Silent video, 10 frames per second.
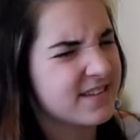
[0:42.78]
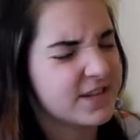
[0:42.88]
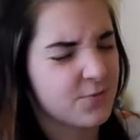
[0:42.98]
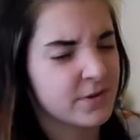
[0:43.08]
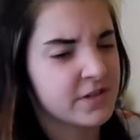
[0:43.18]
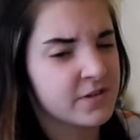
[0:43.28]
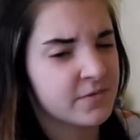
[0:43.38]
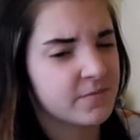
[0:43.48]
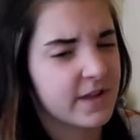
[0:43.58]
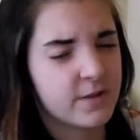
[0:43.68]
like
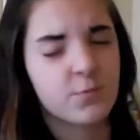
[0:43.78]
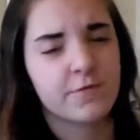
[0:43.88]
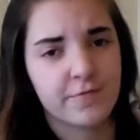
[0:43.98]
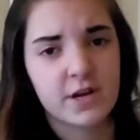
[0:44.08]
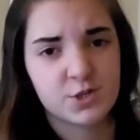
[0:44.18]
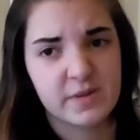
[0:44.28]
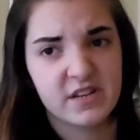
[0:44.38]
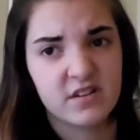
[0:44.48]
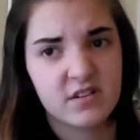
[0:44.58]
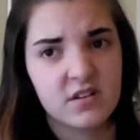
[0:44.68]
really in
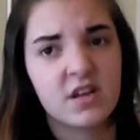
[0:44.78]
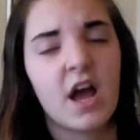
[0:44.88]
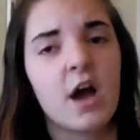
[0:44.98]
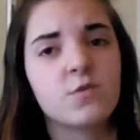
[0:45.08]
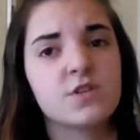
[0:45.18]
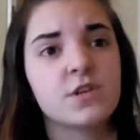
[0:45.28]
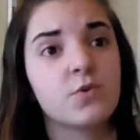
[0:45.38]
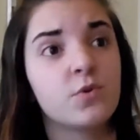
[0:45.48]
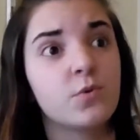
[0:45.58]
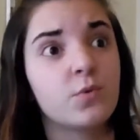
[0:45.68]
refreshment. I was like,
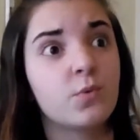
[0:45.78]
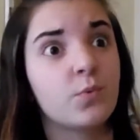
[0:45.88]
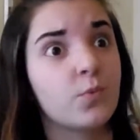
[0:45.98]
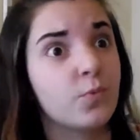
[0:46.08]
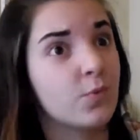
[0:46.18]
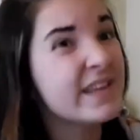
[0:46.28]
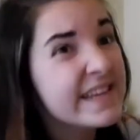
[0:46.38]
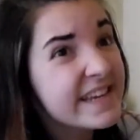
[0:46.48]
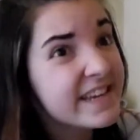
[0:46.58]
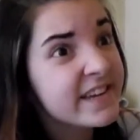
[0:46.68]

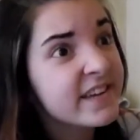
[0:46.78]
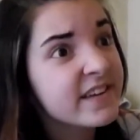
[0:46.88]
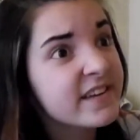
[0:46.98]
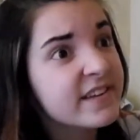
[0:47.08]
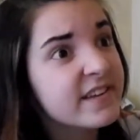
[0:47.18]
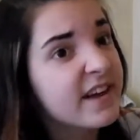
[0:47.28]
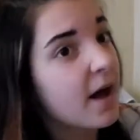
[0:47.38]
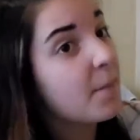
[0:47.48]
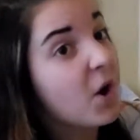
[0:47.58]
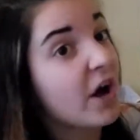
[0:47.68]
really?
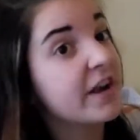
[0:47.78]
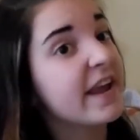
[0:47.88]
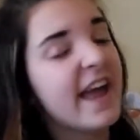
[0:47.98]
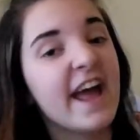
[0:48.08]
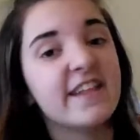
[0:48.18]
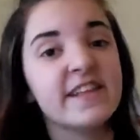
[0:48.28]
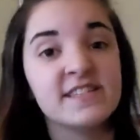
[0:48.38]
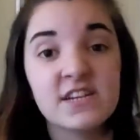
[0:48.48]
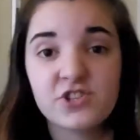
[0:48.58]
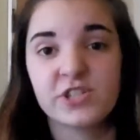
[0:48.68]
Come on. And
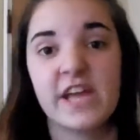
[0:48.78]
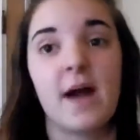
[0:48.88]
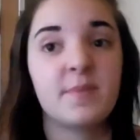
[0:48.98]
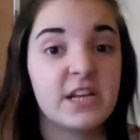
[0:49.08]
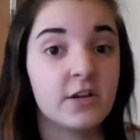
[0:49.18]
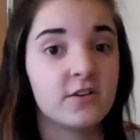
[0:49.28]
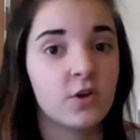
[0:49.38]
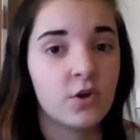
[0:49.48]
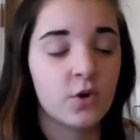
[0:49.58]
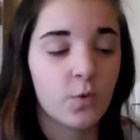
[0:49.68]
that's actually happening
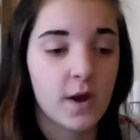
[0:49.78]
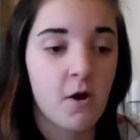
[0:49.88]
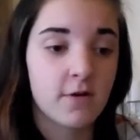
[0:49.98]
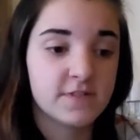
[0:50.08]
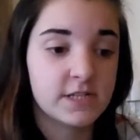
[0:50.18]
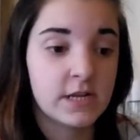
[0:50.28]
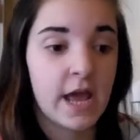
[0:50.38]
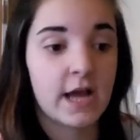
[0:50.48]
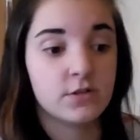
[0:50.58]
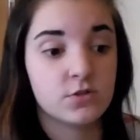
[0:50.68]
quite
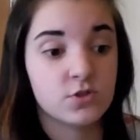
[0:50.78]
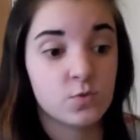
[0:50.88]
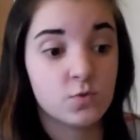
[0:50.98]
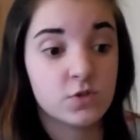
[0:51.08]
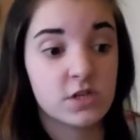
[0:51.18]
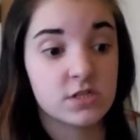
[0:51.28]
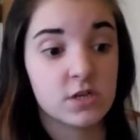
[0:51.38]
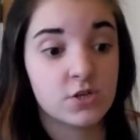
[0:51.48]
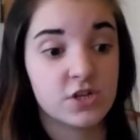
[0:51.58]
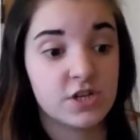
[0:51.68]
often at schools and
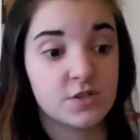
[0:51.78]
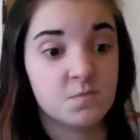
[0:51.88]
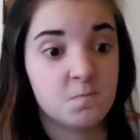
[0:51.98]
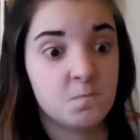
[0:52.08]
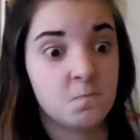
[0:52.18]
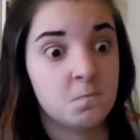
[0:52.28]
such is